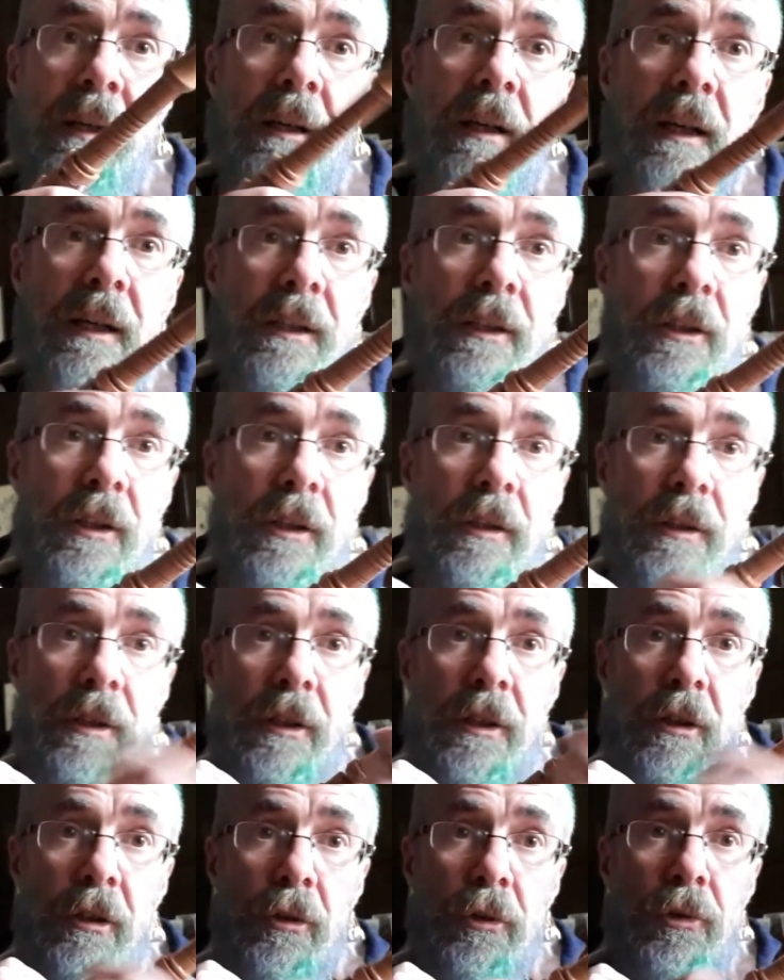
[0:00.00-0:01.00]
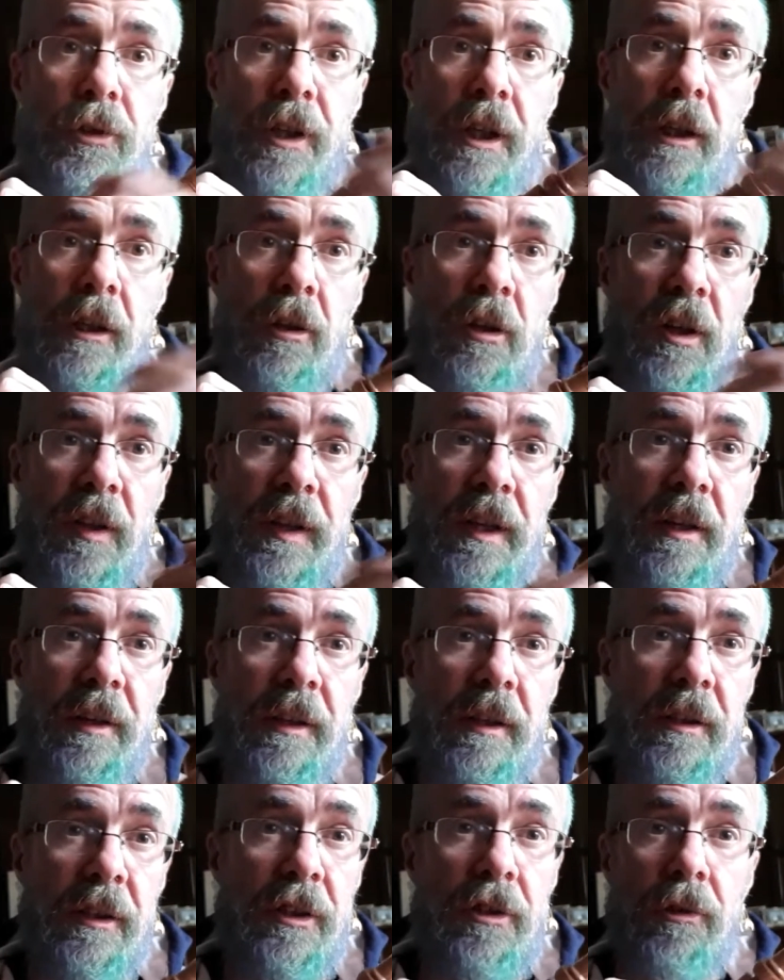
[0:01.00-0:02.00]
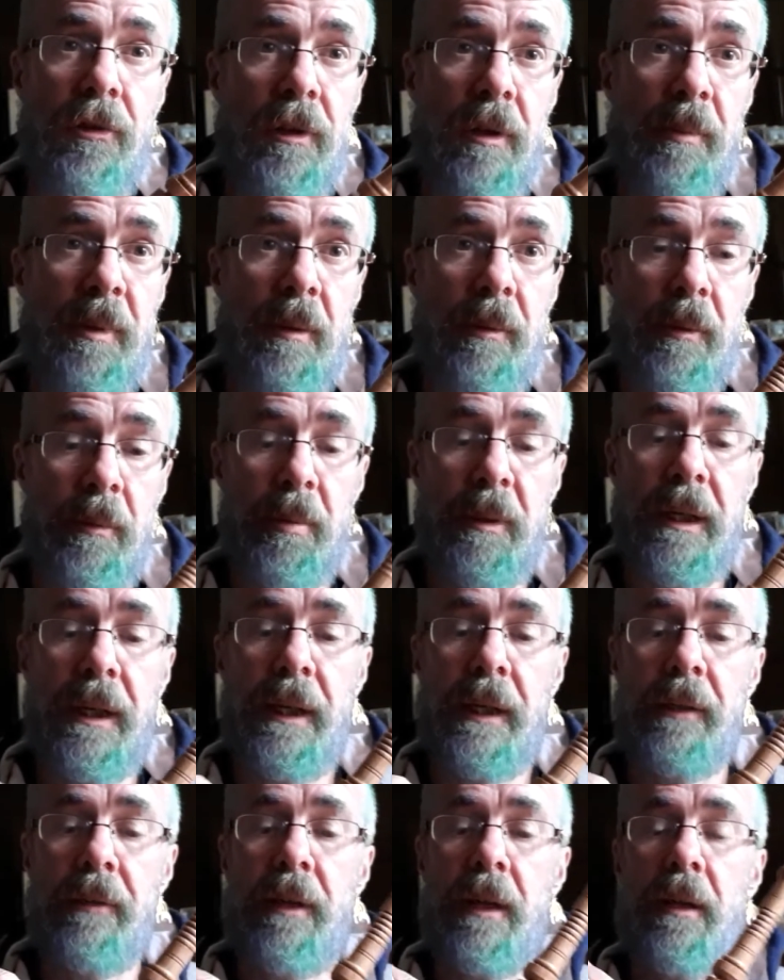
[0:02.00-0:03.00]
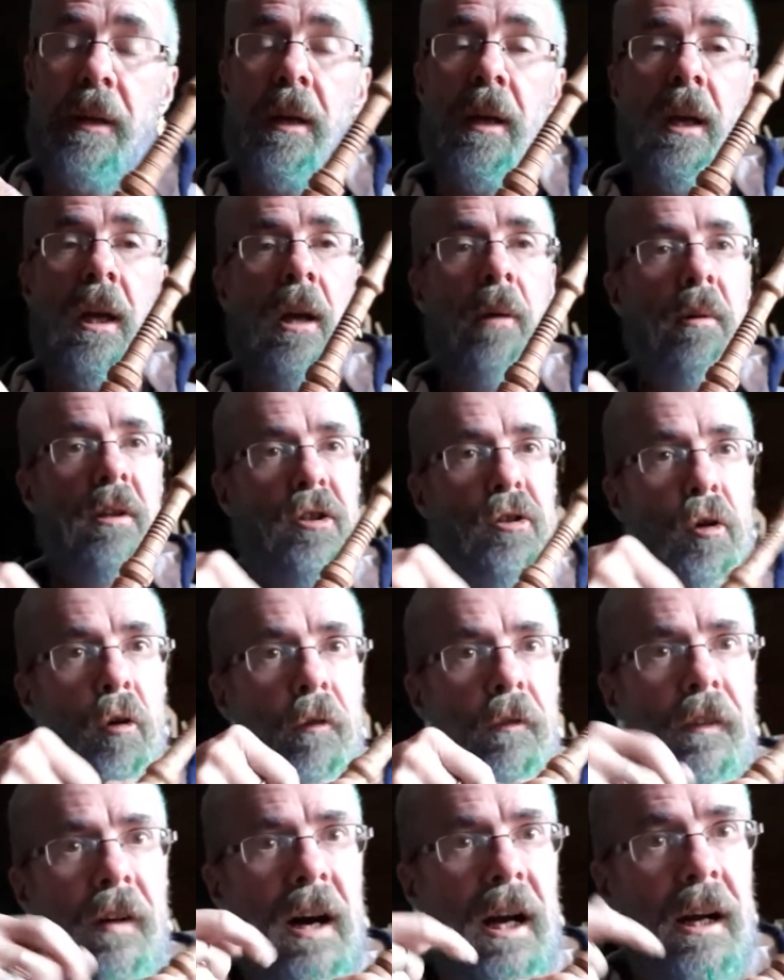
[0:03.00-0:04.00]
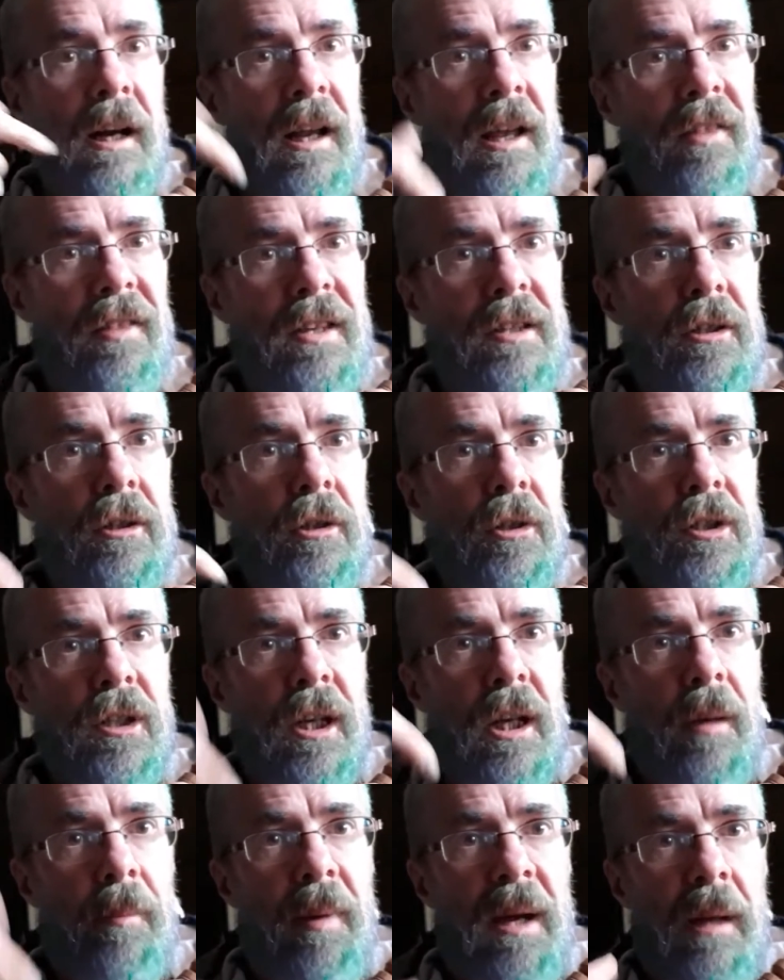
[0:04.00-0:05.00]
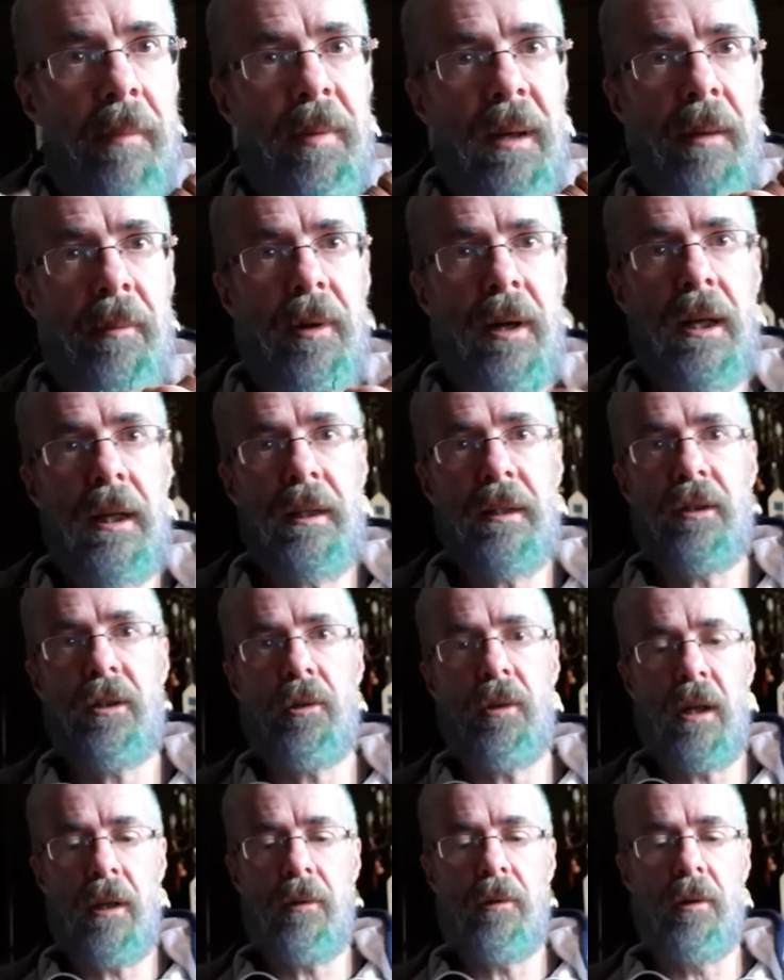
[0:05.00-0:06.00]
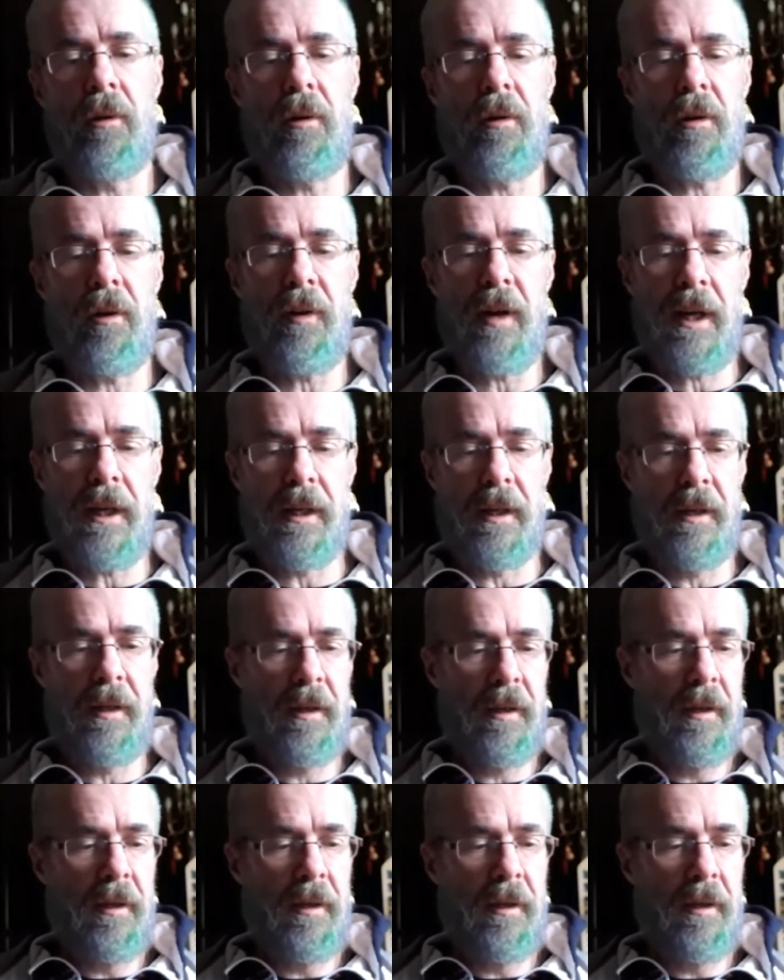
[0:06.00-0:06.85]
and you're losing a lot of air there. You're not going to be able to play, right? But so far, this looks like a bagpipe, right? So I go, all right.